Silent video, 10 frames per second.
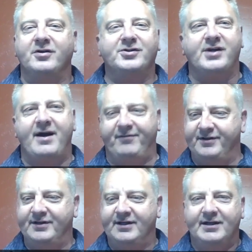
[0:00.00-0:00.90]

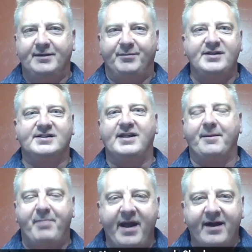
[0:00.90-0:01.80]
traveling places like
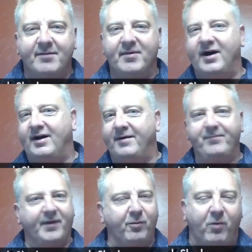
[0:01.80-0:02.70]
Panama,
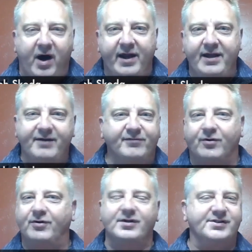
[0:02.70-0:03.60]
Hawaii, of
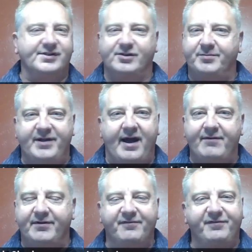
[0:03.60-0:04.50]
course, scuba
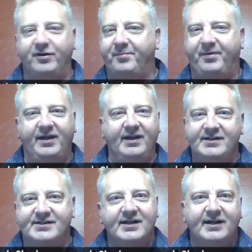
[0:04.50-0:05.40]
diving, the
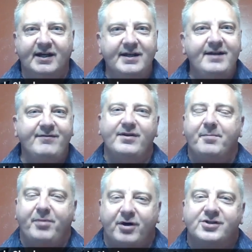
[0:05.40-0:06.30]
Philippines, and even the
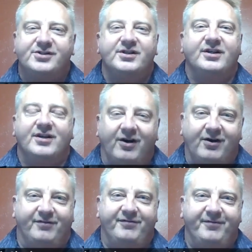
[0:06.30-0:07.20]
Persian
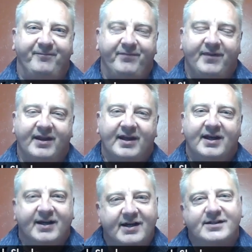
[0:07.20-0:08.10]
Gulf.
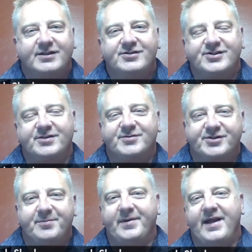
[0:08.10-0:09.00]
Got to do some
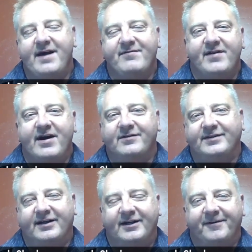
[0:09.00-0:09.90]
scuba diving out
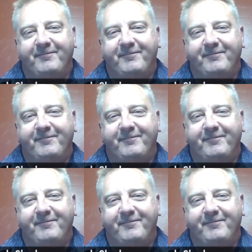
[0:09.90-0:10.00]
there.